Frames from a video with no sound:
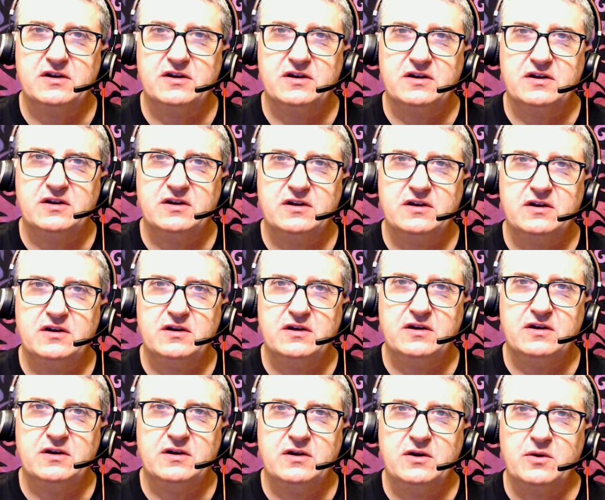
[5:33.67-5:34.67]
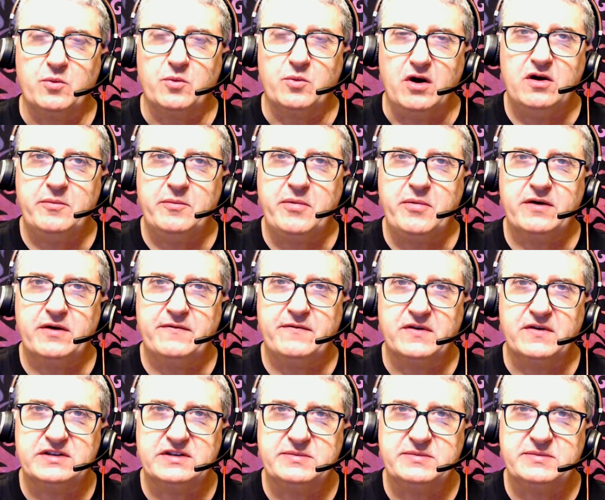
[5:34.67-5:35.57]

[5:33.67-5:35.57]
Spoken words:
we're all perfect spirit.